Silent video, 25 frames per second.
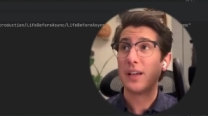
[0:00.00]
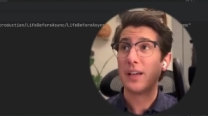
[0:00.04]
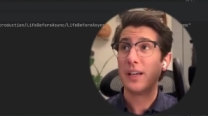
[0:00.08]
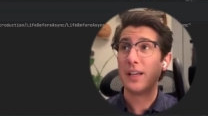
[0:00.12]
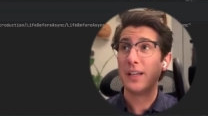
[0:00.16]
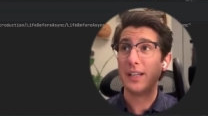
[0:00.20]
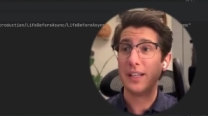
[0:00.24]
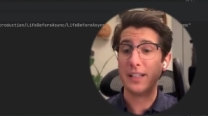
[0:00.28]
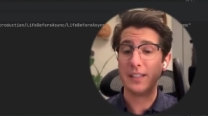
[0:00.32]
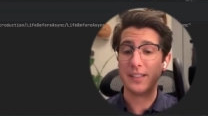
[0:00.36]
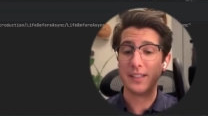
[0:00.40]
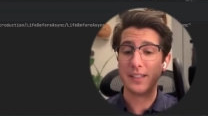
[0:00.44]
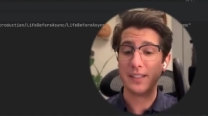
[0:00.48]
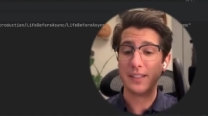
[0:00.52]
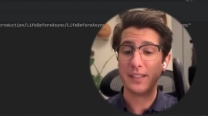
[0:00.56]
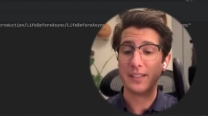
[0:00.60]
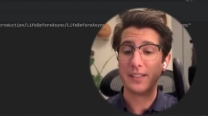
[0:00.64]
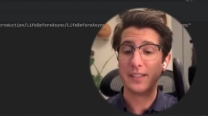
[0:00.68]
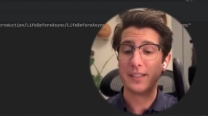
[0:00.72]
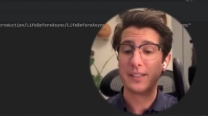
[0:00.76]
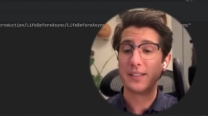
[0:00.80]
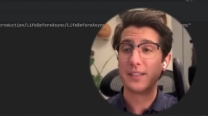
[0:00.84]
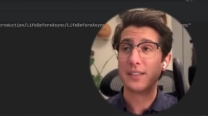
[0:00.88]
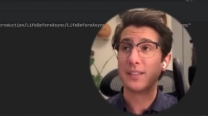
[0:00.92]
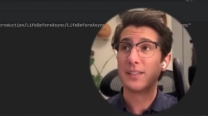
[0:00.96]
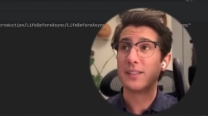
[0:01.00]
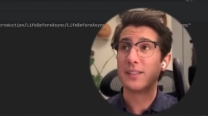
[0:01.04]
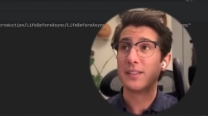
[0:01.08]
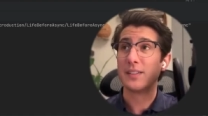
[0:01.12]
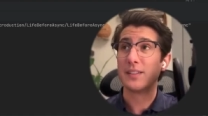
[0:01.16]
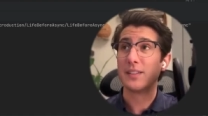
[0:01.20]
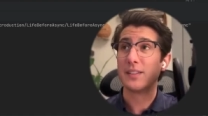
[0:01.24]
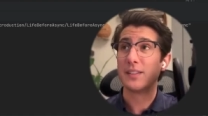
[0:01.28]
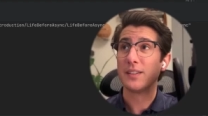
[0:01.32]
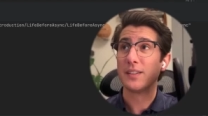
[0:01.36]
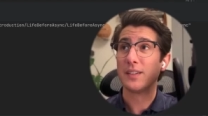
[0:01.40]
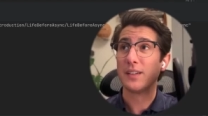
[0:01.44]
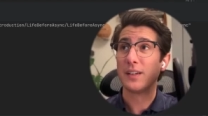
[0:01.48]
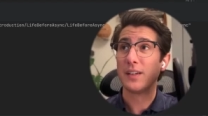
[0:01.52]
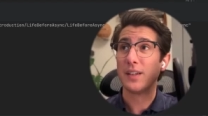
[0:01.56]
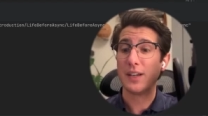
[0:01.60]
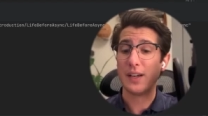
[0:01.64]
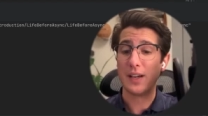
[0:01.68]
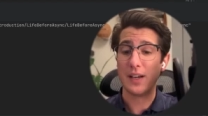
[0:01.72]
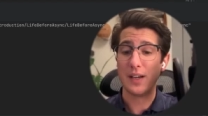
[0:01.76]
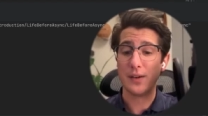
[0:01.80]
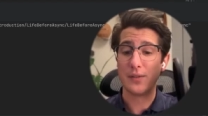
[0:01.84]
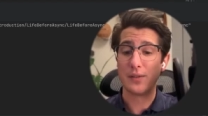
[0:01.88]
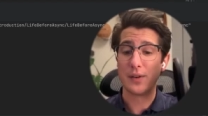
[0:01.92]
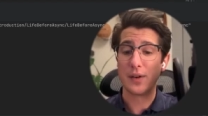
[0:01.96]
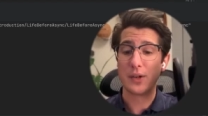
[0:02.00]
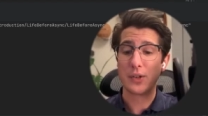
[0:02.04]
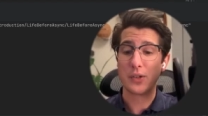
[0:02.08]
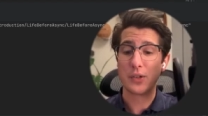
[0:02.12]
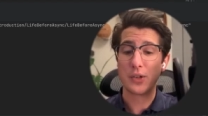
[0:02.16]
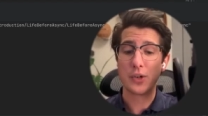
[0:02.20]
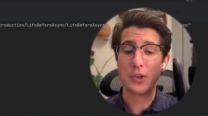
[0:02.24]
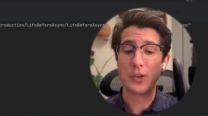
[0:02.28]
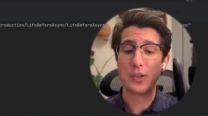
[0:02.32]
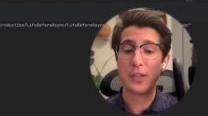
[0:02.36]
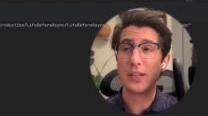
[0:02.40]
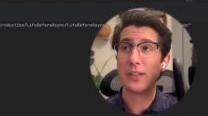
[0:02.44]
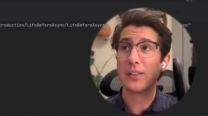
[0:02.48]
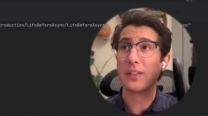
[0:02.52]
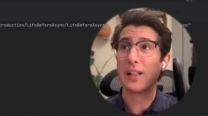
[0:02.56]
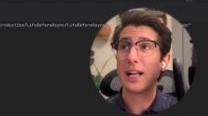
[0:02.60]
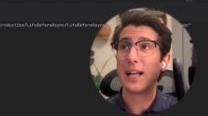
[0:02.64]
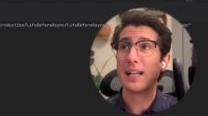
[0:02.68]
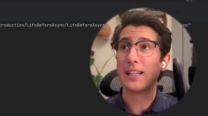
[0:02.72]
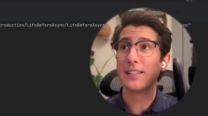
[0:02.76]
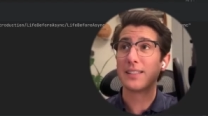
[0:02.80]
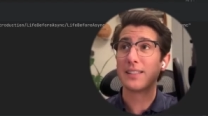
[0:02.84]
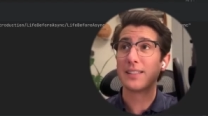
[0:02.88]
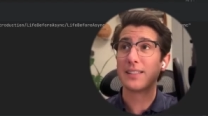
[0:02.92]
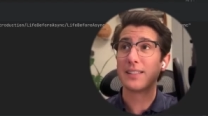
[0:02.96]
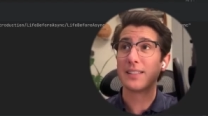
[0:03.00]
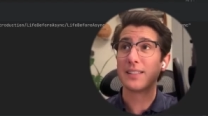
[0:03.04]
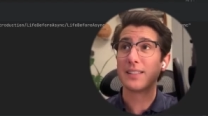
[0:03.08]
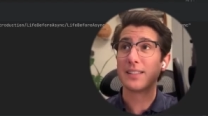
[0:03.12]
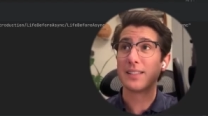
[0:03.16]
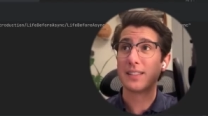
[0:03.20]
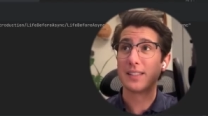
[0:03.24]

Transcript: an instance of our turkey class.